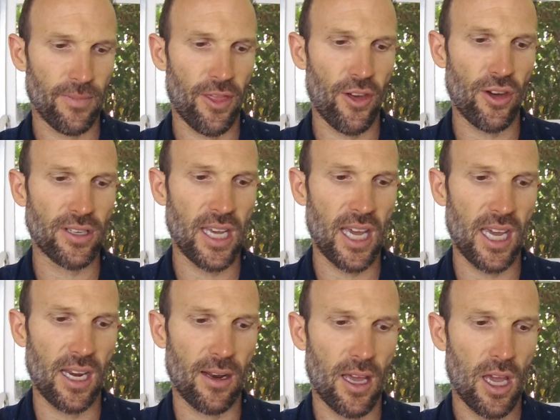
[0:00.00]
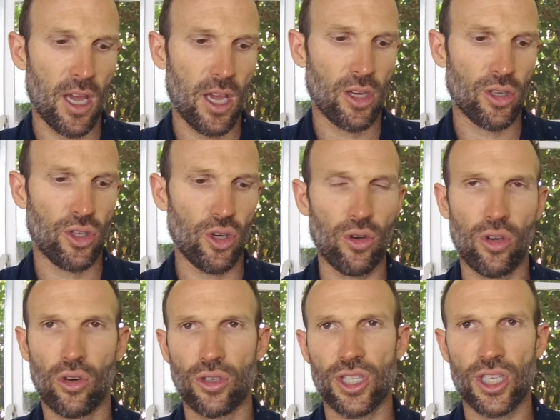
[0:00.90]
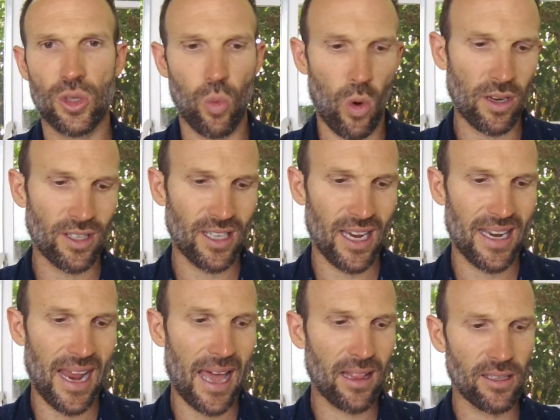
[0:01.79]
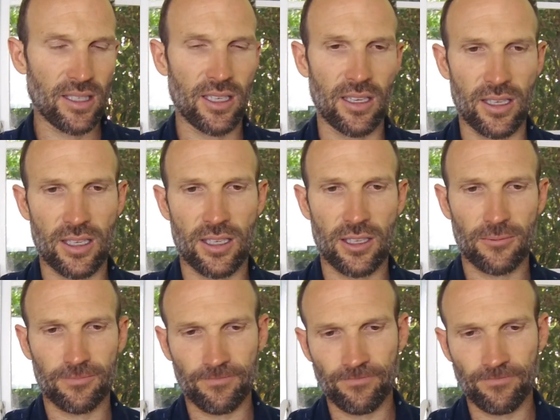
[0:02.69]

13, do your SWOT analysis.